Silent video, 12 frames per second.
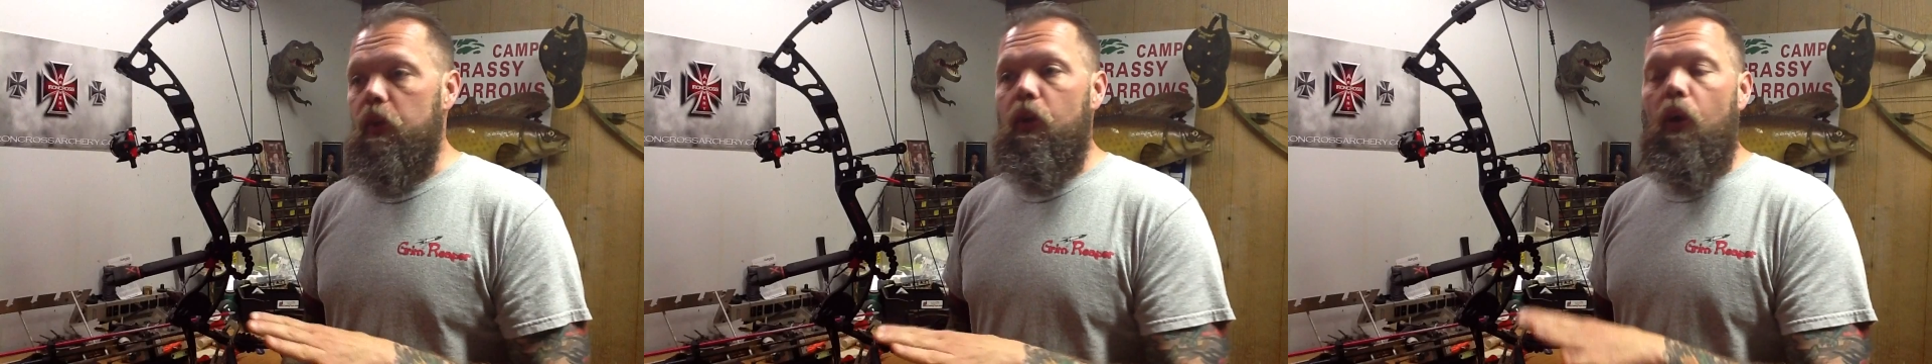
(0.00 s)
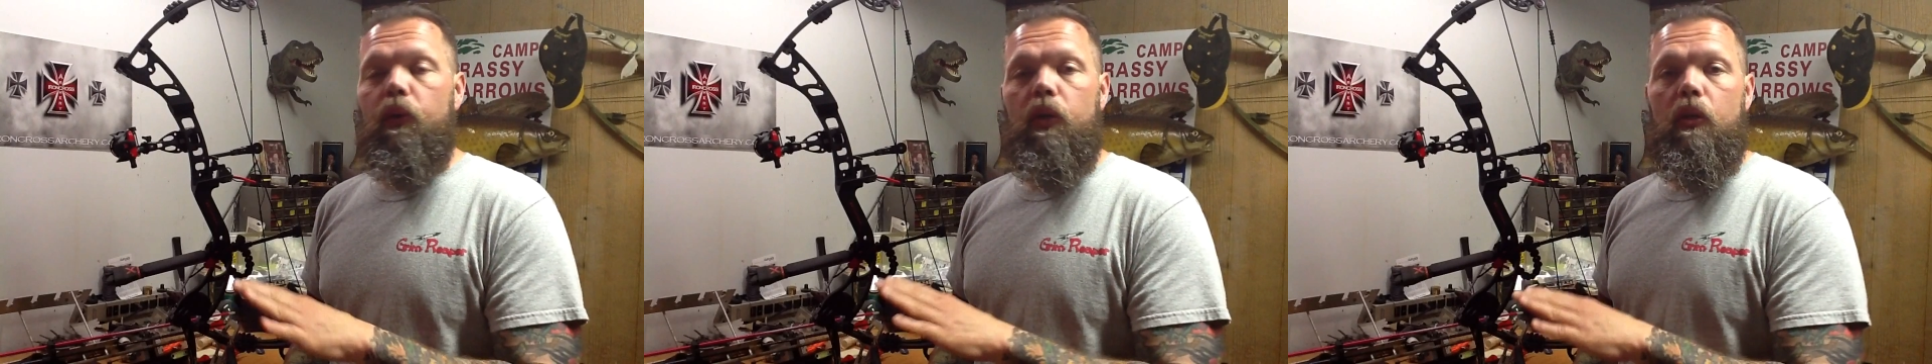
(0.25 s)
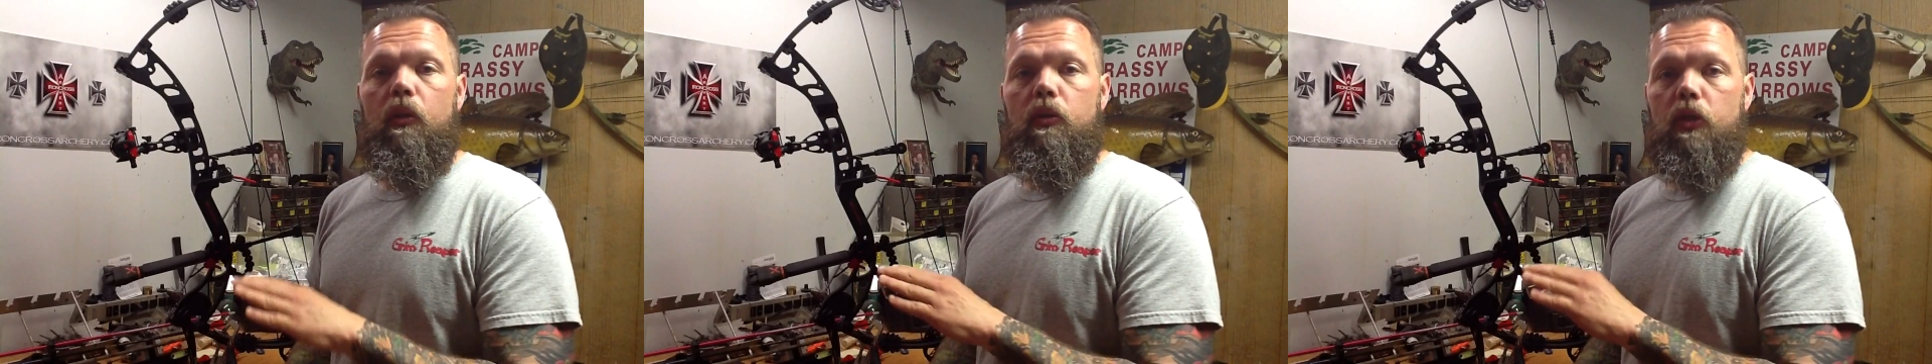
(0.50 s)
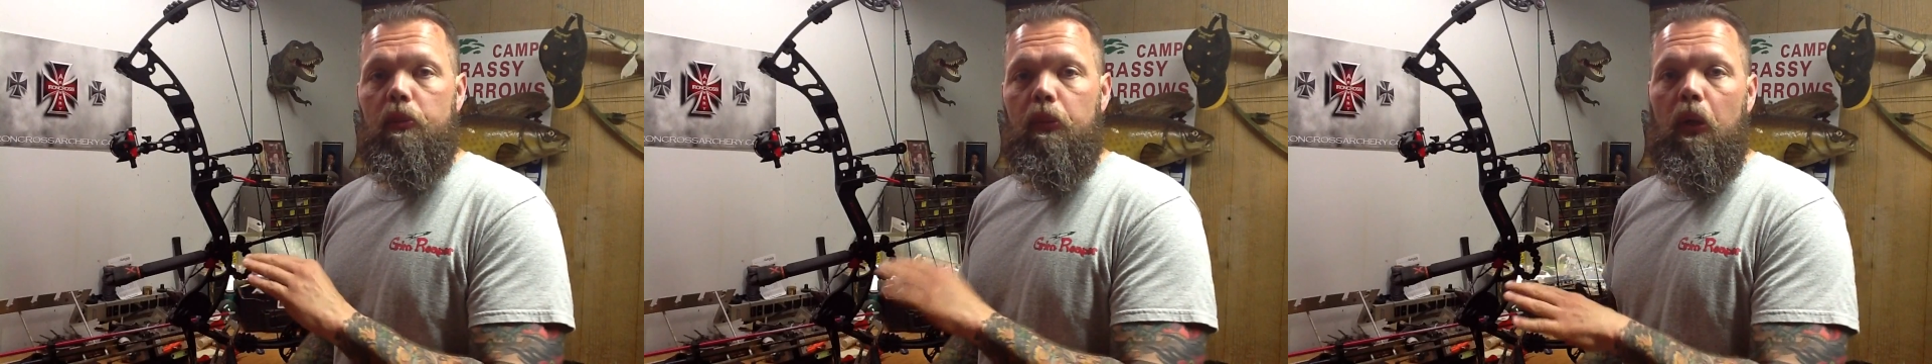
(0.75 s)
don't use
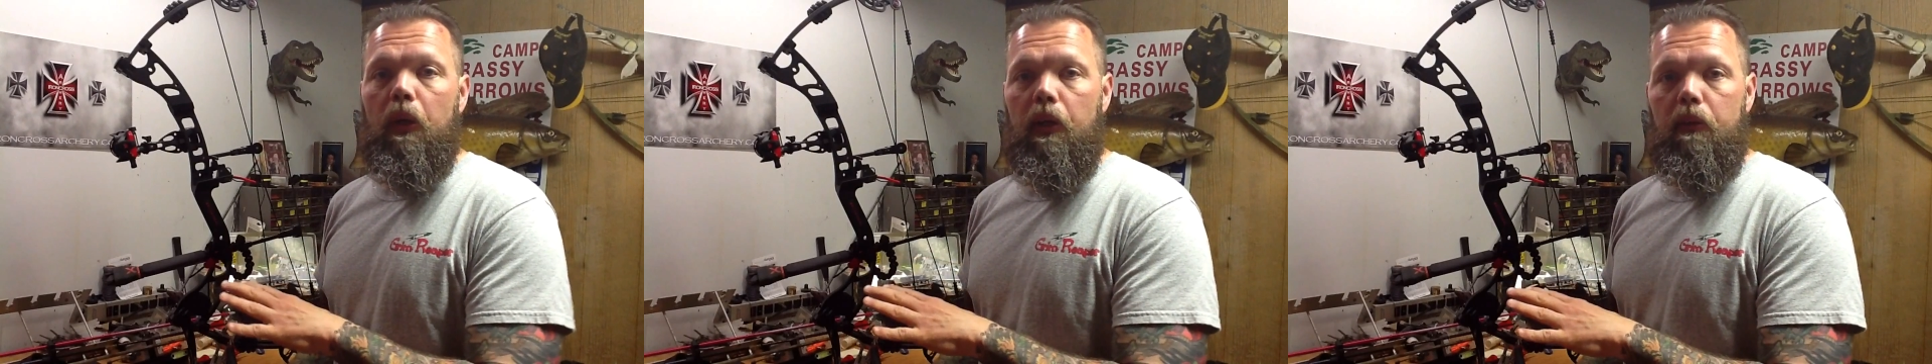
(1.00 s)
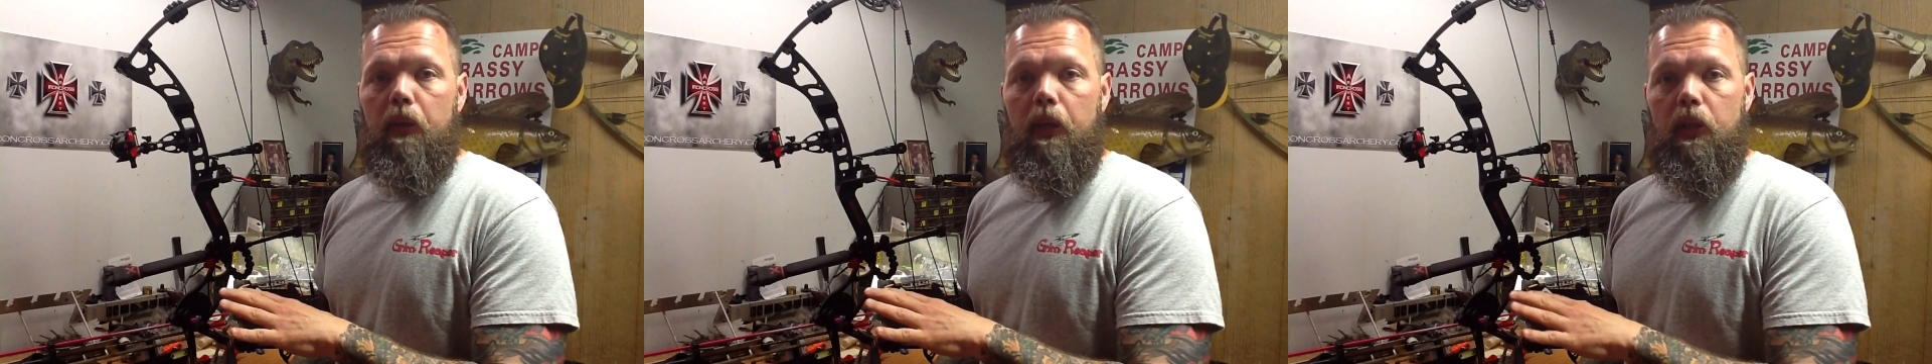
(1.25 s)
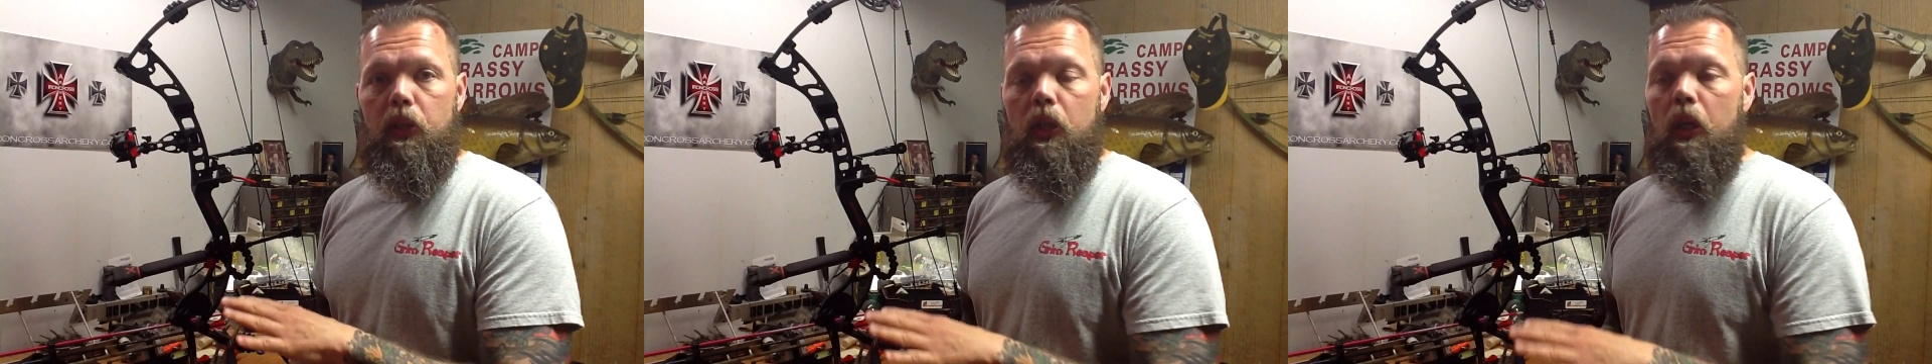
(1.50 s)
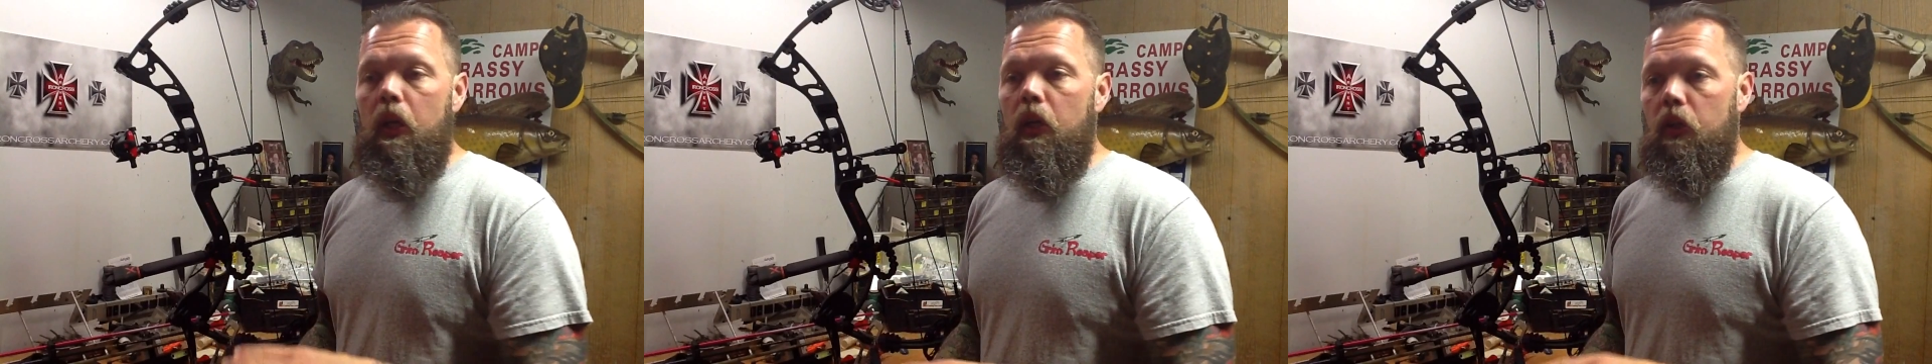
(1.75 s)
a broadhead wrench,
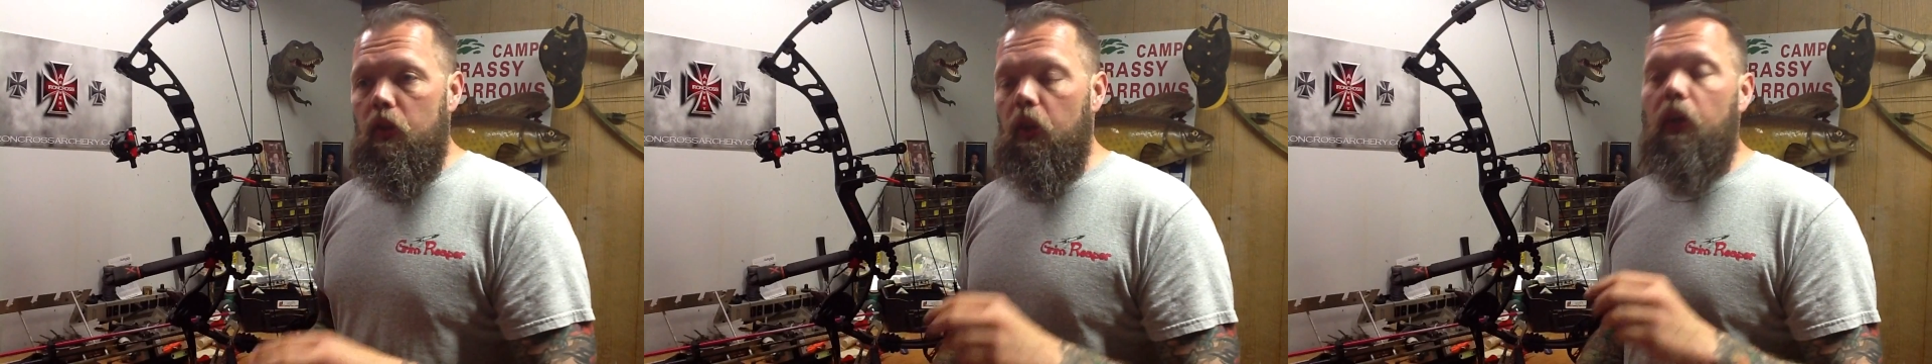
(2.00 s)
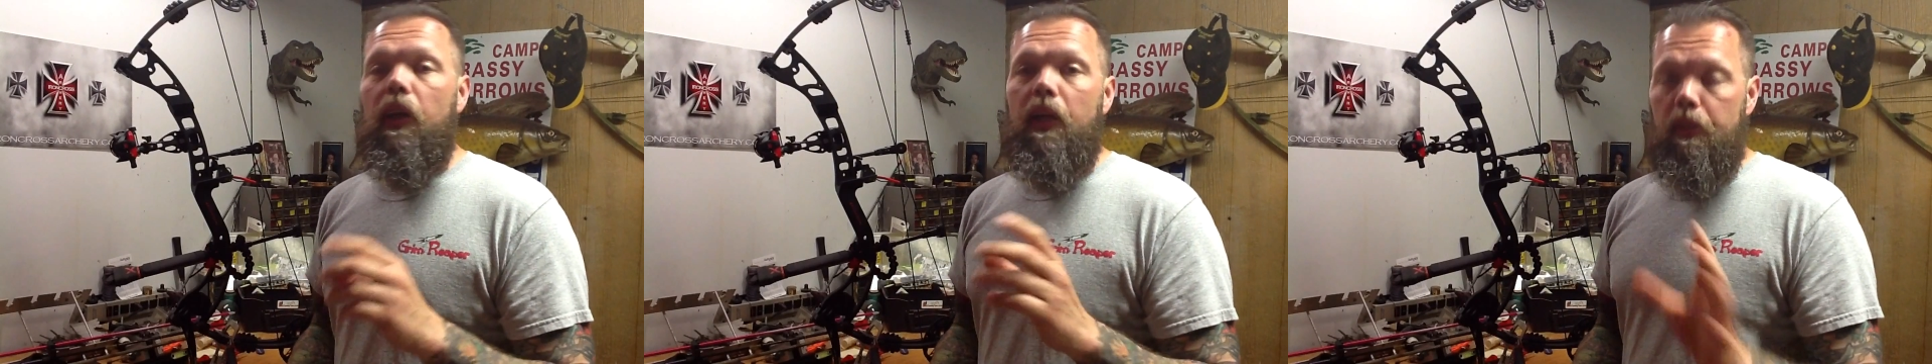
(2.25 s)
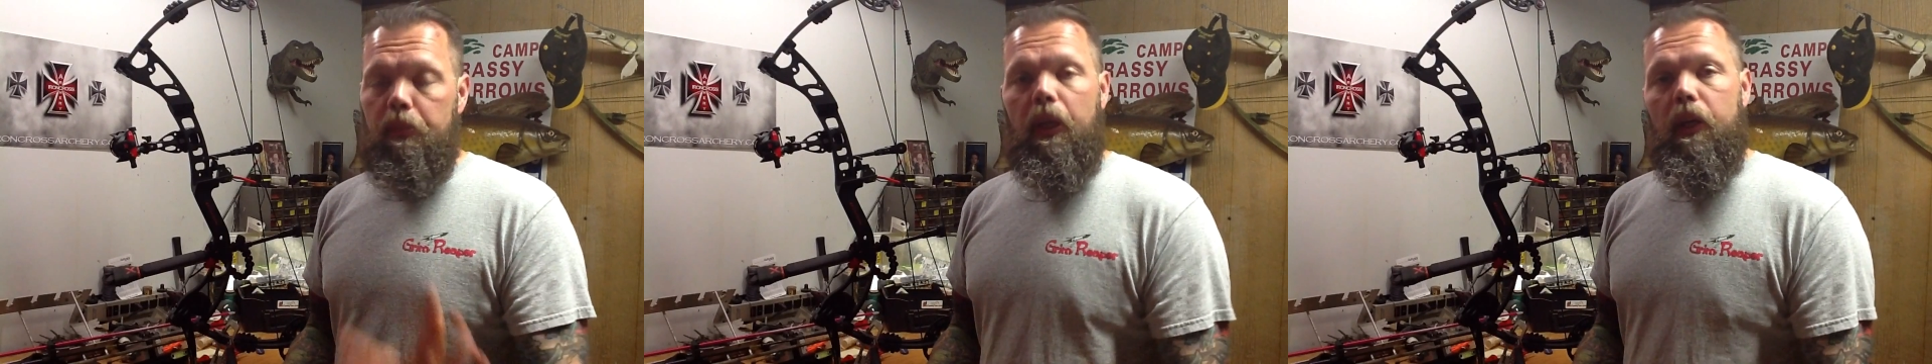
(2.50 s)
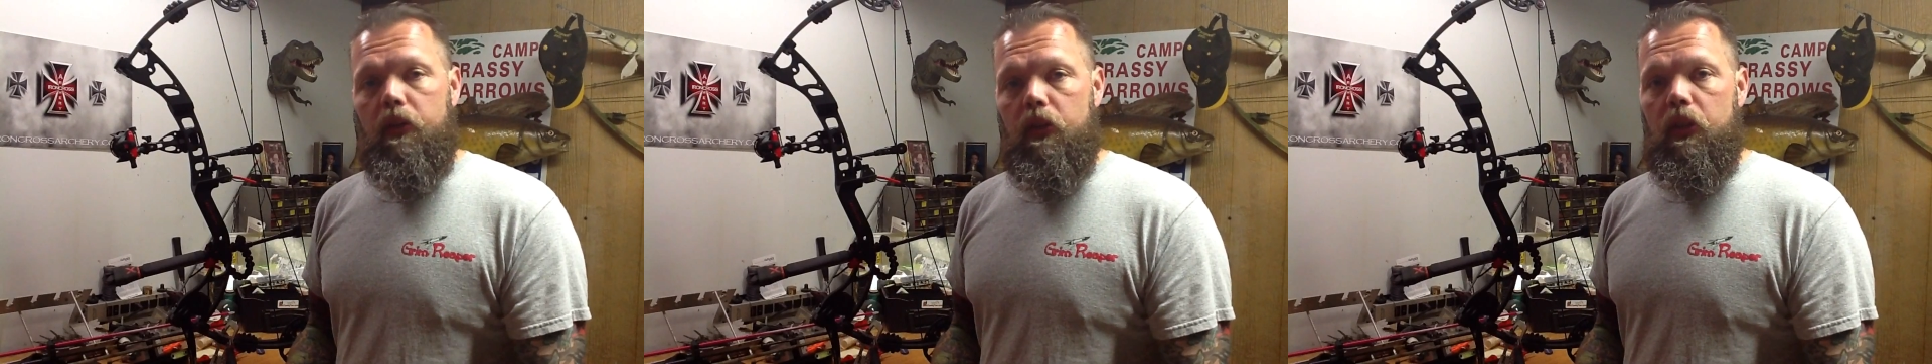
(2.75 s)
you're going to end up
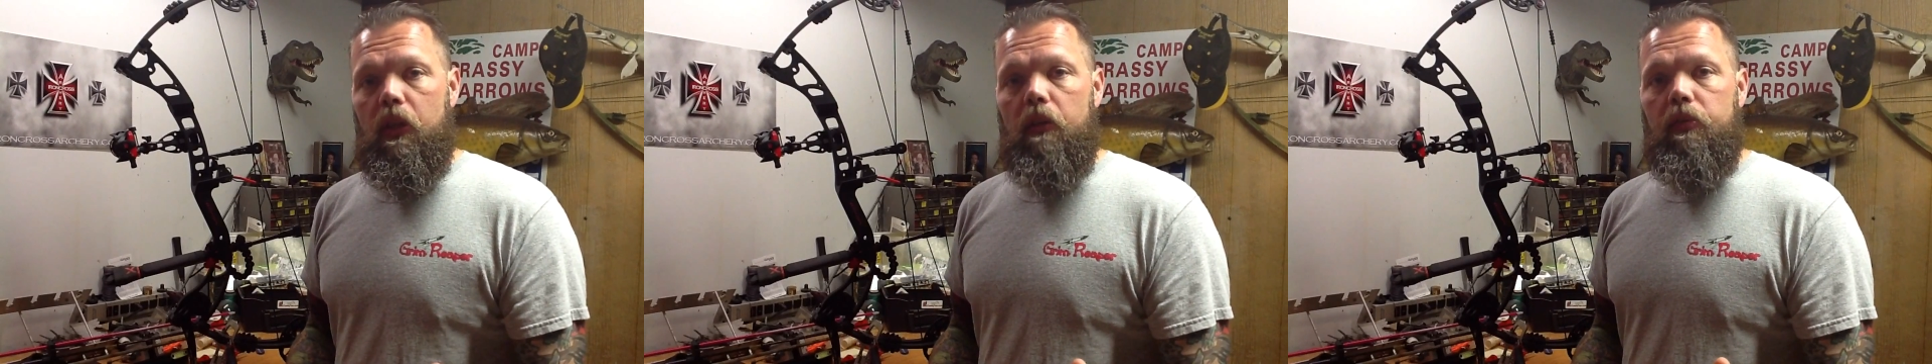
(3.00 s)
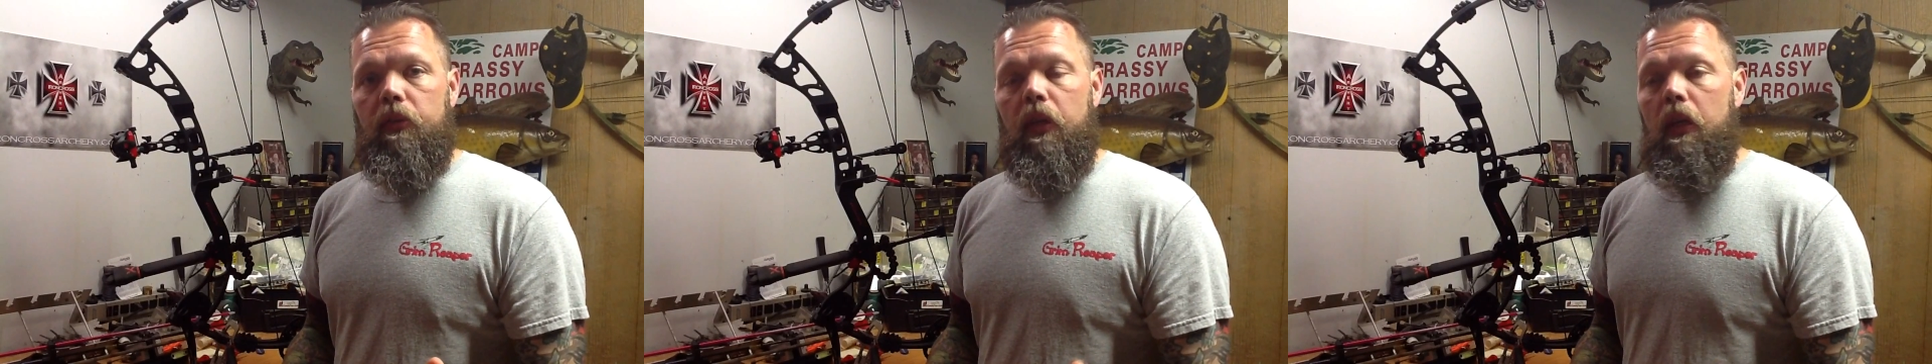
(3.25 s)
cutting yourself.